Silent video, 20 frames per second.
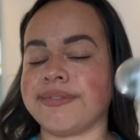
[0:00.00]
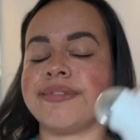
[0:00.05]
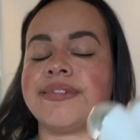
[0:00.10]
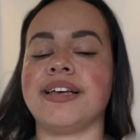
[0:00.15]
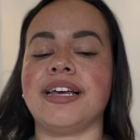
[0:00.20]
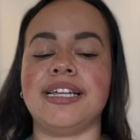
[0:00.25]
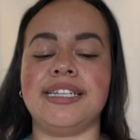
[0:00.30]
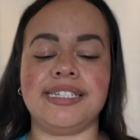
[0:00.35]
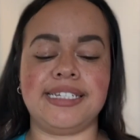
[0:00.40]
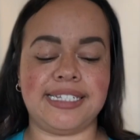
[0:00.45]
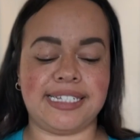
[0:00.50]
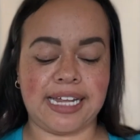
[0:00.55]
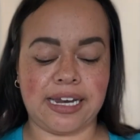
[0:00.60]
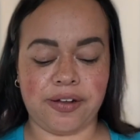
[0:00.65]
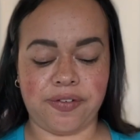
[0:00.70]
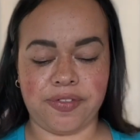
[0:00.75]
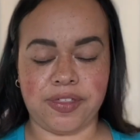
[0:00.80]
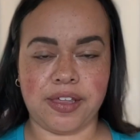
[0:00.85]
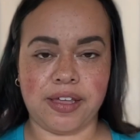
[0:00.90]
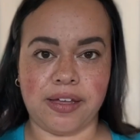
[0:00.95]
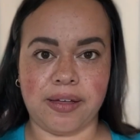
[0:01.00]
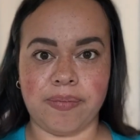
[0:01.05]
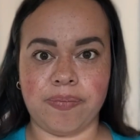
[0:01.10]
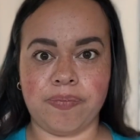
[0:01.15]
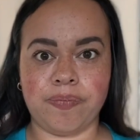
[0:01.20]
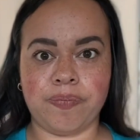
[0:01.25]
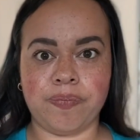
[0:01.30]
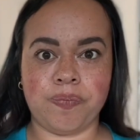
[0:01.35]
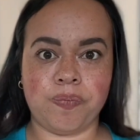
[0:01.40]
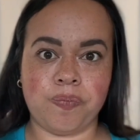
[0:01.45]
instead of the
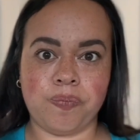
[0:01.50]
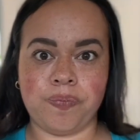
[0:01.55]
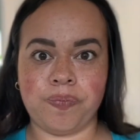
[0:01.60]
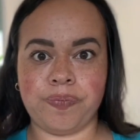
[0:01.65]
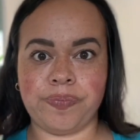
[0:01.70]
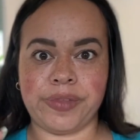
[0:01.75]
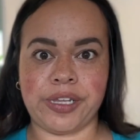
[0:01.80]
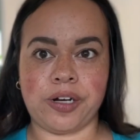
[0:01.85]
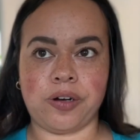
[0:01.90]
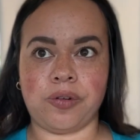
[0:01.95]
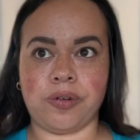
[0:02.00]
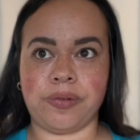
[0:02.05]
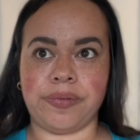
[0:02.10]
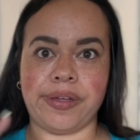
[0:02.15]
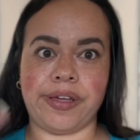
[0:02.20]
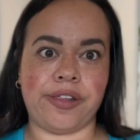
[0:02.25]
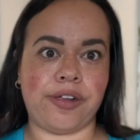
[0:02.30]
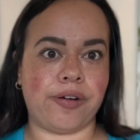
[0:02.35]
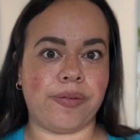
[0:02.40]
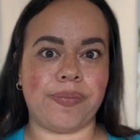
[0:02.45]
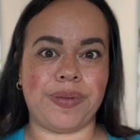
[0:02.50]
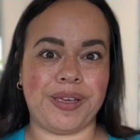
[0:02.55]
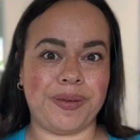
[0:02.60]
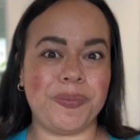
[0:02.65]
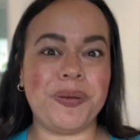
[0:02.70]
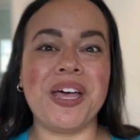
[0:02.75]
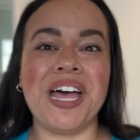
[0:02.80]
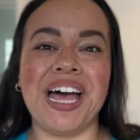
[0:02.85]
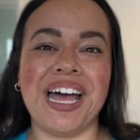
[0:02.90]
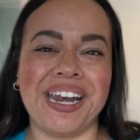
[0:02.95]
little other beep.
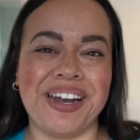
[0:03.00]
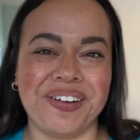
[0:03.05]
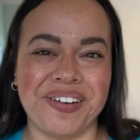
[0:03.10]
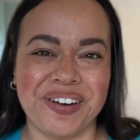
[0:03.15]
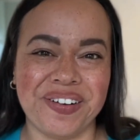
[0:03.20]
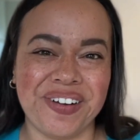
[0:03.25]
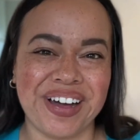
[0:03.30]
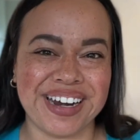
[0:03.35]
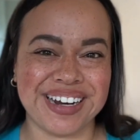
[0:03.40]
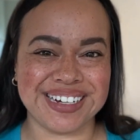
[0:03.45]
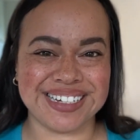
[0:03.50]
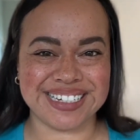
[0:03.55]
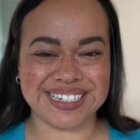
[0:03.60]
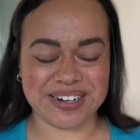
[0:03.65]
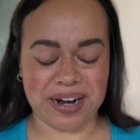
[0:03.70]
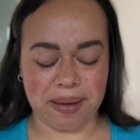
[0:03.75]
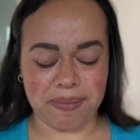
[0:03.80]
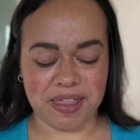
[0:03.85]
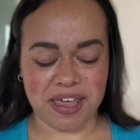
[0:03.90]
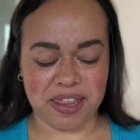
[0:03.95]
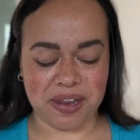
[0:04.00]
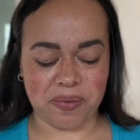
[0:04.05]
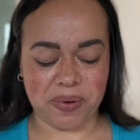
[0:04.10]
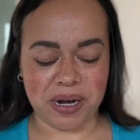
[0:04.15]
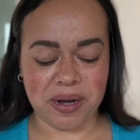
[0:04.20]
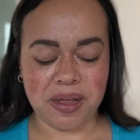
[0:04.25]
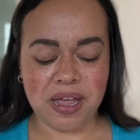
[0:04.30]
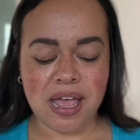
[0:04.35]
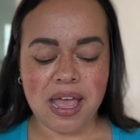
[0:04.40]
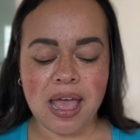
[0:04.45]
I don't know how to describe the other one.
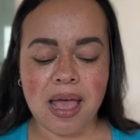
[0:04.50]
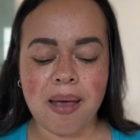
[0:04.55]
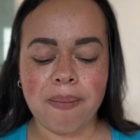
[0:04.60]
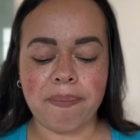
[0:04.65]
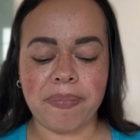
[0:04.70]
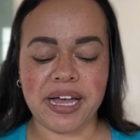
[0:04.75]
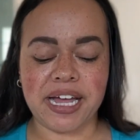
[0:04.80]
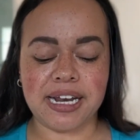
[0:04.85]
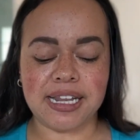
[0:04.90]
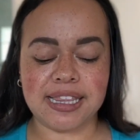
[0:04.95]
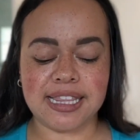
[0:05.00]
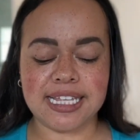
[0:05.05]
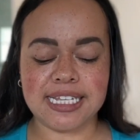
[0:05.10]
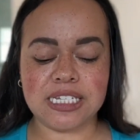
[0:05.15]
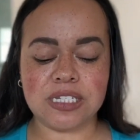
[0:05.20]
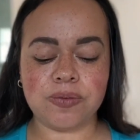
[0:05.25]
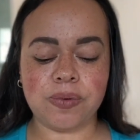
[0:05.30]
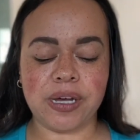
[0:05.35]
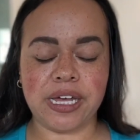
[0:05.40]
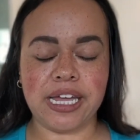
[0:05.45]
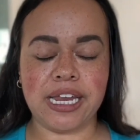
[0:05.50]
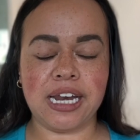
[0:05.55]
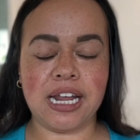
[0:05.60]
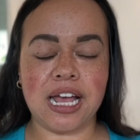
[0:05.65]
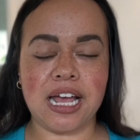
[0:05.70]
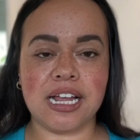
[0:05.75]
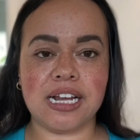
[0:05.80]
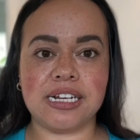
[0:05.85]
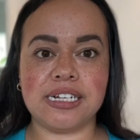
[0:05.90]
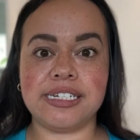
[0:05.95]
But this one
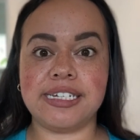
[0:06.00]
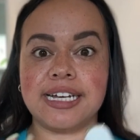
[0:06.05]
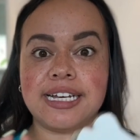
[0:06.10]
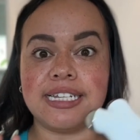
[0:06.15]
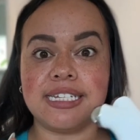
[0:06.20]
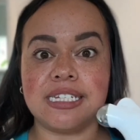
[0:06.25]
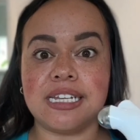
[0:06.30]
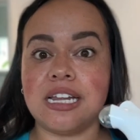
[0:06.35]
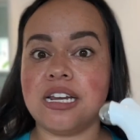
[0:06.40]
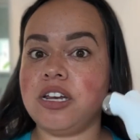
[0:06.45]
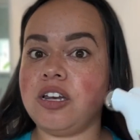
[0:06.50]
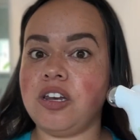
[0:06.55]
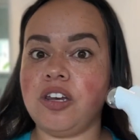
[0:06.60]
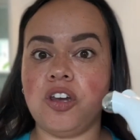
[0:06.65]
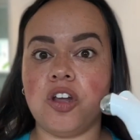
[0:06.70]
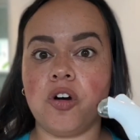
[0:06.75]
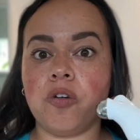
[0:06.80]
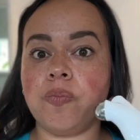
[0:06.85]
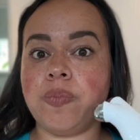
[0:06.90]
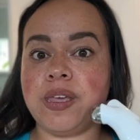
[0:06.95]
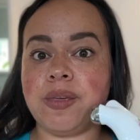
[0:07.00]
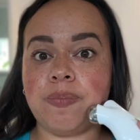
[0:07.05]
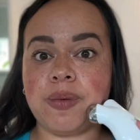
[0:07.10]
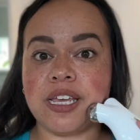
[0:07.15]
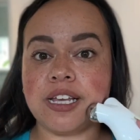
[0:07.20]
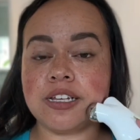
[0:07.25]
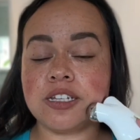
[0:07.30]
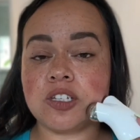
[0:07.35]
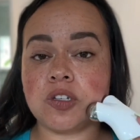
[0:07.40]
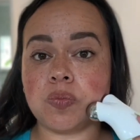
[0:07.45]
does no
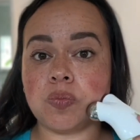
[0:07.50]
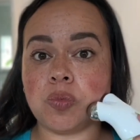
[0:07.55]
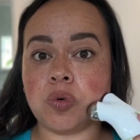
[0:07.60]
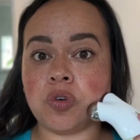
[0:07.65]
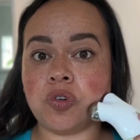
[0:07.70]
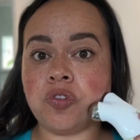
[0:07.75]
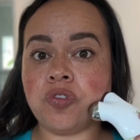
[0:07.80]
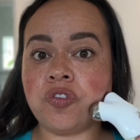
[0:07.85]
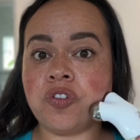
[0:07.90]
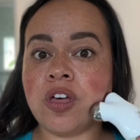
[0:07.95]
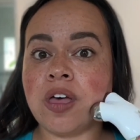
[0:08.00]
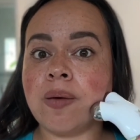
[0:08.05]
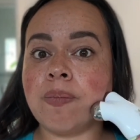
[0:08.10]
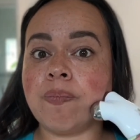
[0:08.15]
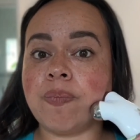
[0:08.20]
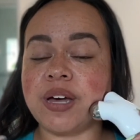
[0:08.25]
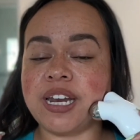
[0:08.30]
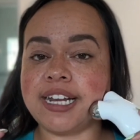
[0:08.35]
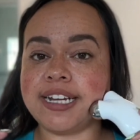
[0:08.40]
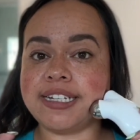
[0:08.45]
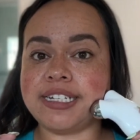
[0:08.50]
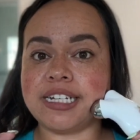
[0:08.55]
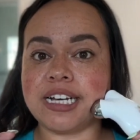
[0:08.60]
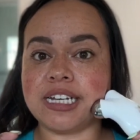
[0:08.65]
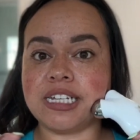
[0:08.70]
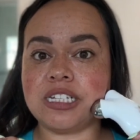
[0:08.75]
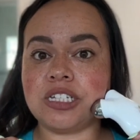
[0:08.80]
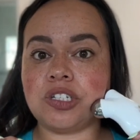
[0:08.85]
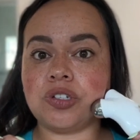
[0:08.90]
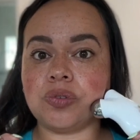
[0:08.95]
beeping to move, but it
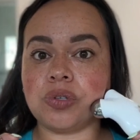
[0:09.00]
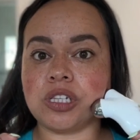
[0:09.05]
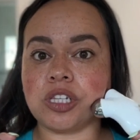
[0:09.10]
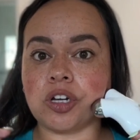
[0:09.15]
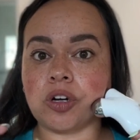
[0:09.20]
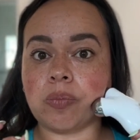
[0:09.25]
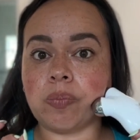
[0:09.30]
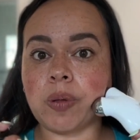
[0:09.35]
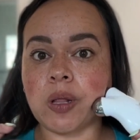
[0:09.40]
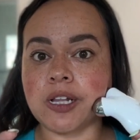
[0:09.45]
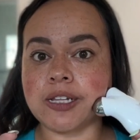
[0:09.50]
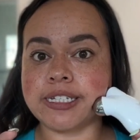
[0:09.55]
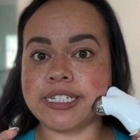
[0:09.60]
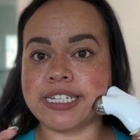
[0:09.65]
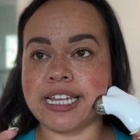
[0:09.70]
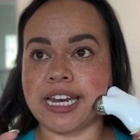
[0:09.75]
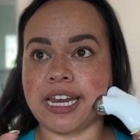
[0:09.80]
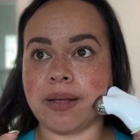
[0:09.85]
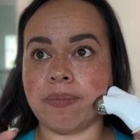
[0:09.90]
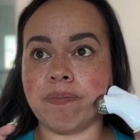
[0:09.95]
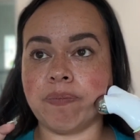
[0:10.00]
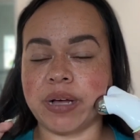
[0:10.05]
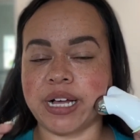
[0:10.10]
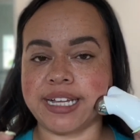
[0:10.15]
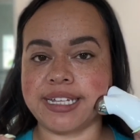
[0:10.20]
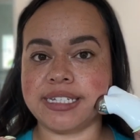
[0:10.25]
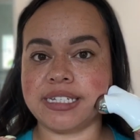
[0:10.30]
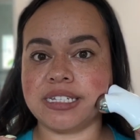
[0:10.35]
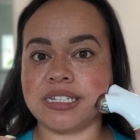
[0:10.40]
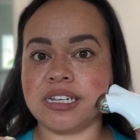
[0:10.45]
does do a little pulsating
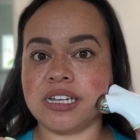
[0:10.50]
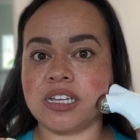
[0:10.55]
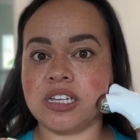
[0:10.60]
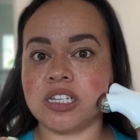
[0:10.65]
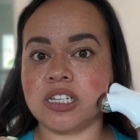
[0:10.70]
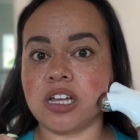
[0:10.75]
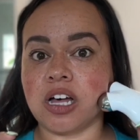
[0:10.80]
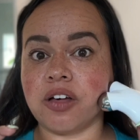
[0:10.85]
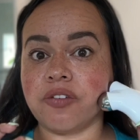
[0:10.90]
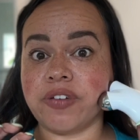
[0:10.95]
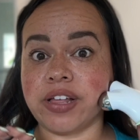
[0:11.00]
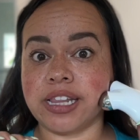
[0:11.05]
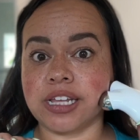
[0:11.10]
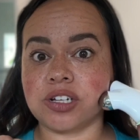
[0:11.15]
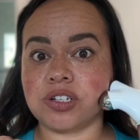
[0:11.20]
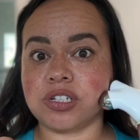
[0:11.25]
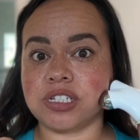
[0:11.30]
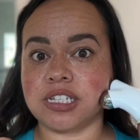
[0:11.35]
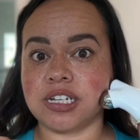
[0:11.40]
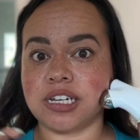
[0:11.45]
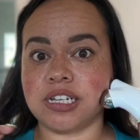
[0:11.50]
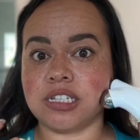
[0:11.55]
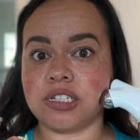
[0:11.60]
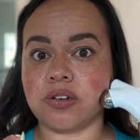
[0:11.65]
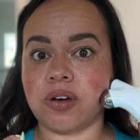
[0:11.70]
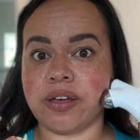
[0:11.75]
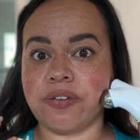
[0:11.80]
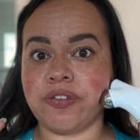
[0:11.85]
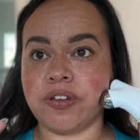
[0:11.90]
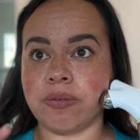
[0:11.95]
buzz of electricity. So
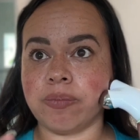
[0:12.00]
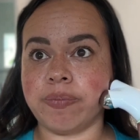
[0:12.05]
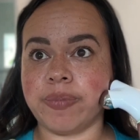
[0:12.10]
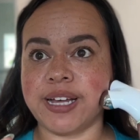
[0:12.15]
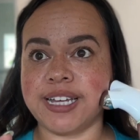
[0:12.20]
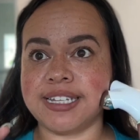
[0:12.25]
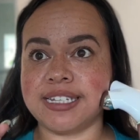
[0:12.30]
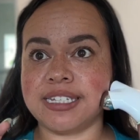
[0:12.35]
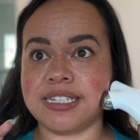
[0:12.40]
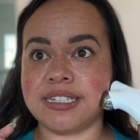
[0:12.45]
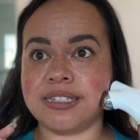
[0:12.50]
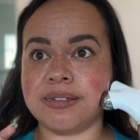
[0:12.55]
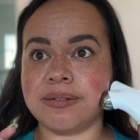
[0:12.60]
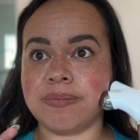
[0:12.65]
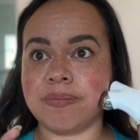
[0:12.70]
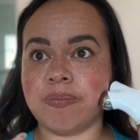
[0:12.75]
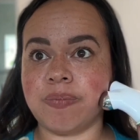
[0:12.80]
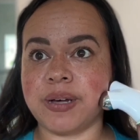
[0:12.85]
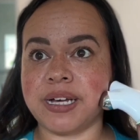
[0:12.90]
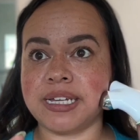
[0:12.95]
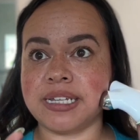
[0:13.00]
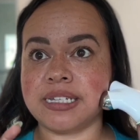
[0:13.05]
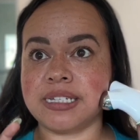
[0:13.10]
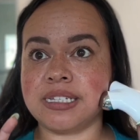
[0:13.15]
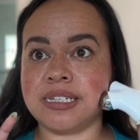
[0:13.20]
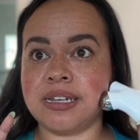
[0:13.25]
I feel buzz, buzz,